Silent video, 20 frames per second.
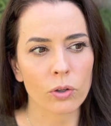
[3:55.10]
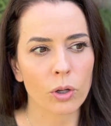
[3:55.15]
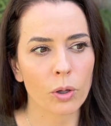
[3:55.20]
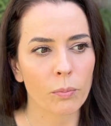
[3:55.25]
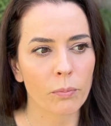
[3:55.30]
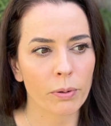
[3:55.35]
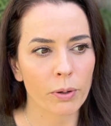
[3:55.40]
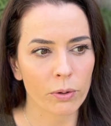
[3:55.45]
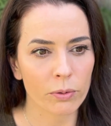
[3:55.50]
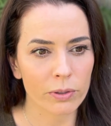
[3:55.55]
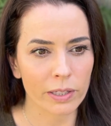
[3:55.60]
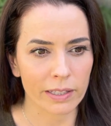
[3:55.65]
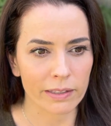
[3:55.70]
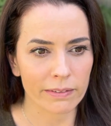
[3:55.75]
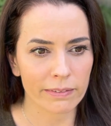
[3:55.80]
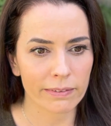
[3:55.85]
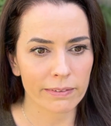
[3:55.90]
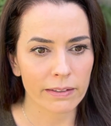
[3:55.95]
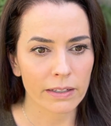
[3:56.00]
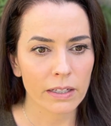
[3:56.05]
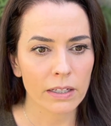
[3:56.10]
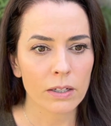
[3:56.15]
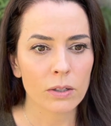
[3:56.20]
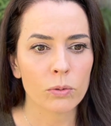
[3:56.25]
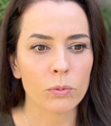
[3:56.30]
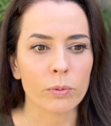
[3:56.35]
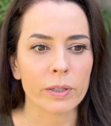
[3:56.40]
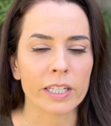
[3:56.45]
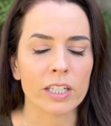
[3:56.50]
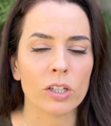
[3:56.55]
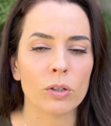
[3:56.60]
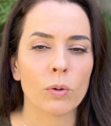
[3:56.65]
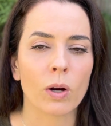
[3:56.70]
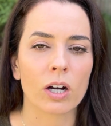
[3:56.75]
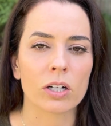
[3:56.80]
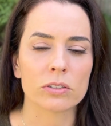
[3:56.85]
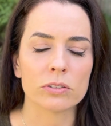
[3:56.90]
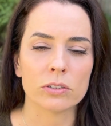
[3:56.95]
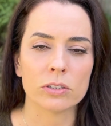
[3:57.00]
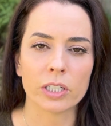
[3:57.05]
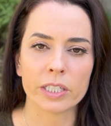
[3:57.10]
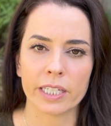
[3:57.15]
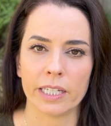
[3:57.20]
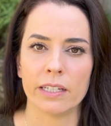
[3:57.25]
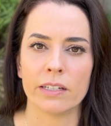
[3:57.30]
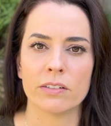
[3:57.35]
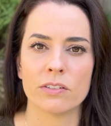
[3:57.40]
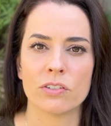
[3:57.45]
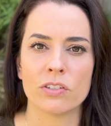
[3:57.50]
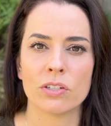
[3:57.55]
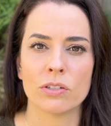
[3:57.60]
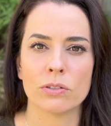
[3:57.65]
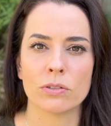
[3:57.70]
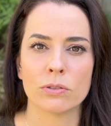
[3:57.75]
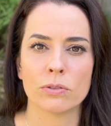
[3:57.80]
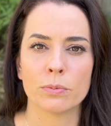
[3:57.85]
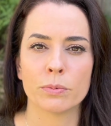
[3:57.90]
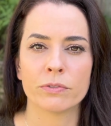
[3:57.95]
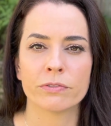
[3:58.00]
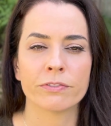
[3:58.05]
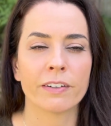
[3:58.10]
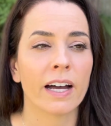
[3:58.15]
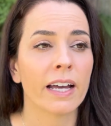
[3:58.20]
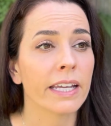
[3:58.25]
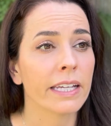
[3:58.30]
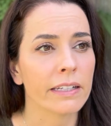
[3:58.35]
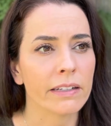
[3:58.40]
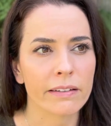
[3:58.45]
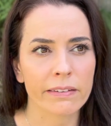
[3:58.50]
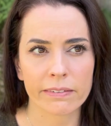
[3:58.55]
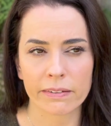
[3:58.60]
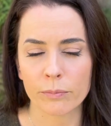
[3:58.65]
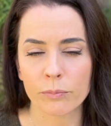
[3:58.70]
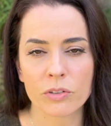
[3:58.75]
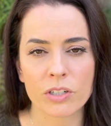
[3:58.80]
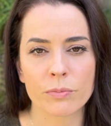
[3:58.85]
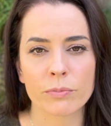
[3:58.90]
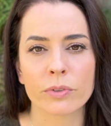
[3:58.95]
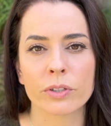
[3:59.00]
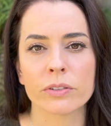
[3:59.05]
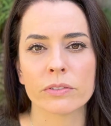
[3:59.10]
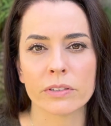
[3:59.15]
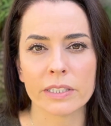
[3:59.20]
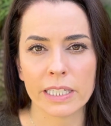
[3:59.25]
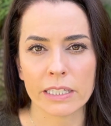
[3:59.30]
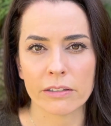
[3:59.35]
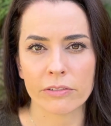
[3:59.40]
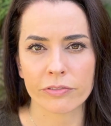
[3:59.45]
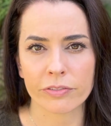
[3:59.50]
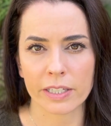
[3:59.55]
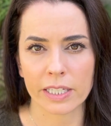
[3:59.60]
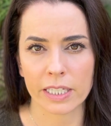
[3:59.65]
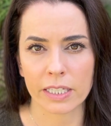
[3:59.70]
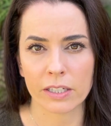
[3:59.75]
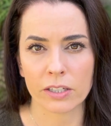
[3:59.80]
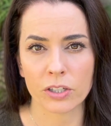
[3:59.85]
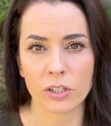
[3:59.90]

components when you are looking to find symptom relief in